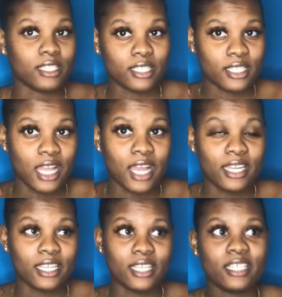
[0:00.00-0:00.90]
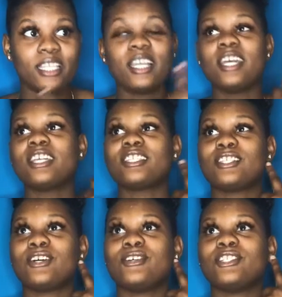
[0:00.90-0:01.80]
this side did.
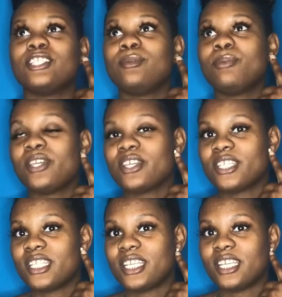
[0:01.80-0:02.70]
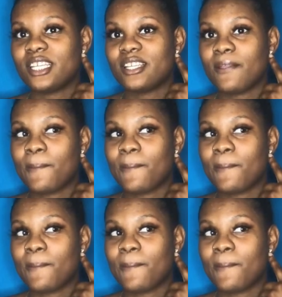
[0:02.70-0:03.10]
So she pierced it,